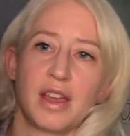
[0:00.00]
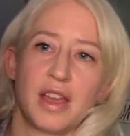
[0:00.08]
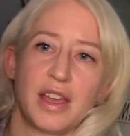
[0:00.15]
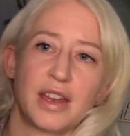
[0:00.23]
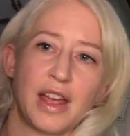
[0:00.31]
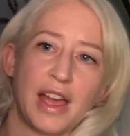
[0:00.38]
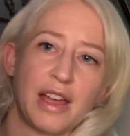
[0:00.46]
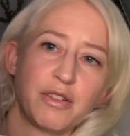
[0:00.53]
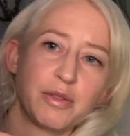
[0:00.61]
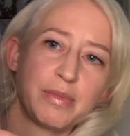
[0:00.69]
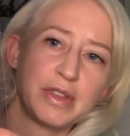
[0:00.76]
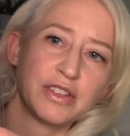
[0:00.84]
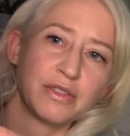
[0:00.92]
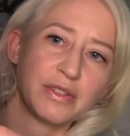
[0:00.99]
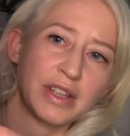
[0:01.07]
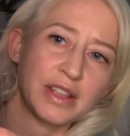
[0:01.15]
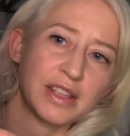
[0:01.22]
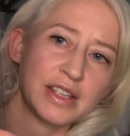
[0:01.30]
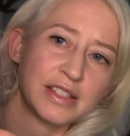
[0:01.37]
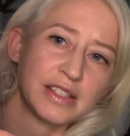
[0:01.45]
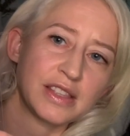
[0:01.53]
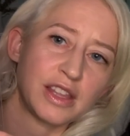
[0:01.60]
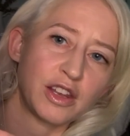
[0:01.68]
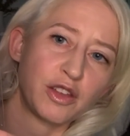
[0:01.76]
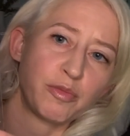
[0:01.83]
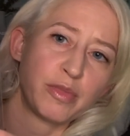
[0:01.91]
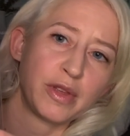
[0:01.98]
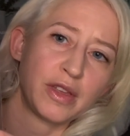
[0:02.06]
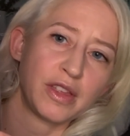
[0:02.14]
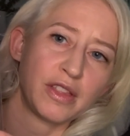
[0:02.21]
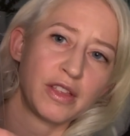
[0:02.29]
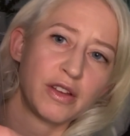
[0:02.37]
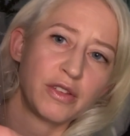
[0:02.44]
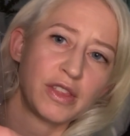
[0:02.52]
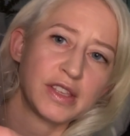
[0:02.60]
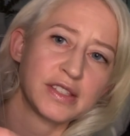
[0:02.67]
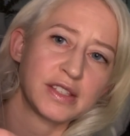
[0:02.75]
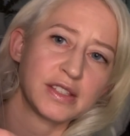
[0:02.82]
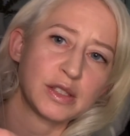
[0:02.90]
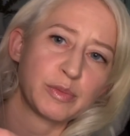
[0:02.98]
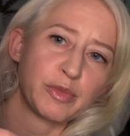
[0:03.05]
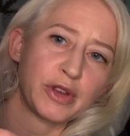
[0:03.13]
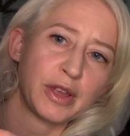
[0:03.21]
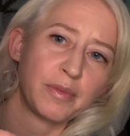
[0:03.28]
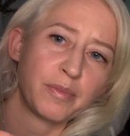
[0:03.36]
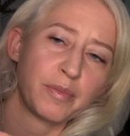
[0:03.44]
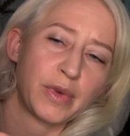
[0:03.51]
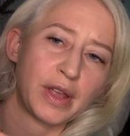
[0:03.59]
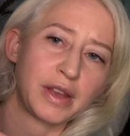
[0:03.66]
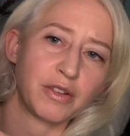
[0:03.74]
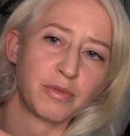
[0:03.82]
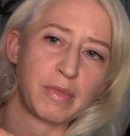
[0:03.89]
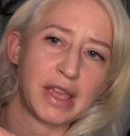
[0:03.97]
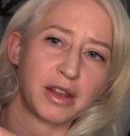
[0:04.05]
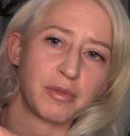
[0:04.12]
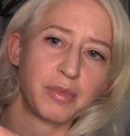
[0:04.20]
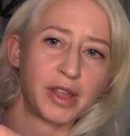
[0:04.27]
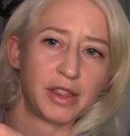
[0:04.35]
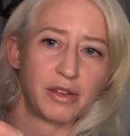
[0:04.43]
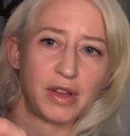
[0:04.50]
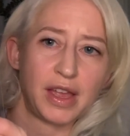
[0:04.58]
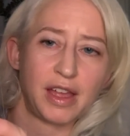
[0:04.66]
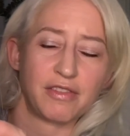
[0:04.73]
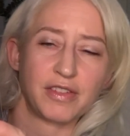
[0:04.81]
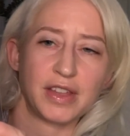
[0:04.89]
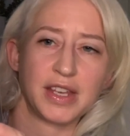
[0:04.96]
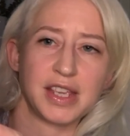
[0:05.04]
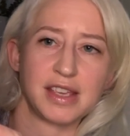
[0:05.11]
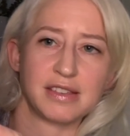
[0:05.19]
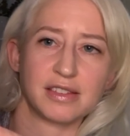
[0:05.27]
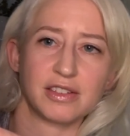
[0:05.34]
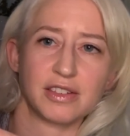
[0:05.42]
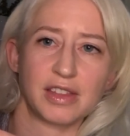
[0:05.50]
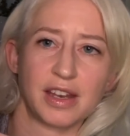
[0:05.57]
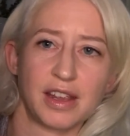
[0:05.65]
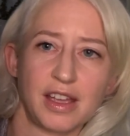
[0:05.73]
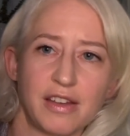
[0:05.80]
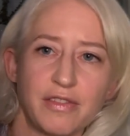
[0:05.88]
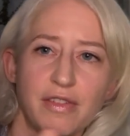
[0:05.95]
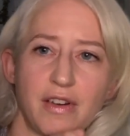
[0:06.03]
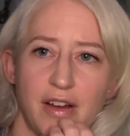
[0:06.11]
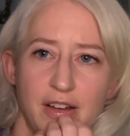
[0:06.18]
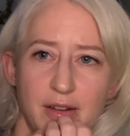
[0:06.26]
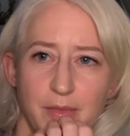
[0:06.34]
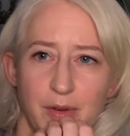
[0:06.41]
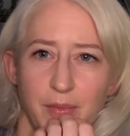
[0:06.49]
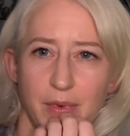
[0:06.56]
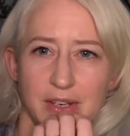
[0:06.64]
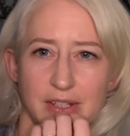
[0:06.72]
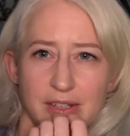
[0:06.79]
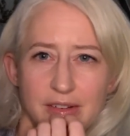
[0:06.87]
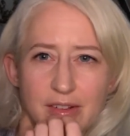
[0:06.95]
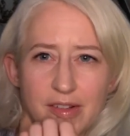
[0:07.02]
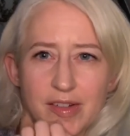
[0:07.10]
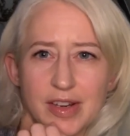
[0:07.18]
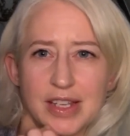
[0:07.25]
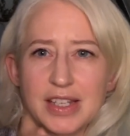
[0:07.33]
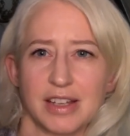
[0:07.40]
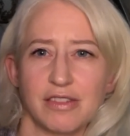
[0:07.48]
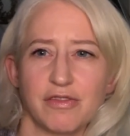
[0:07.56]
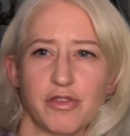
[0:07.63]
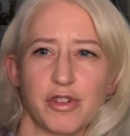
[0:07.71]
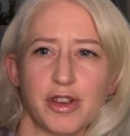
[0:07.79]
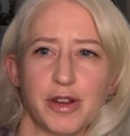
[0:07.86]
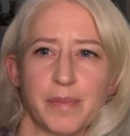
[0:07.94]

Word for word: And I would be doing this little pillow that says spring, but I don't make it a pillow. I have an easel that I have autumn and winter already done for.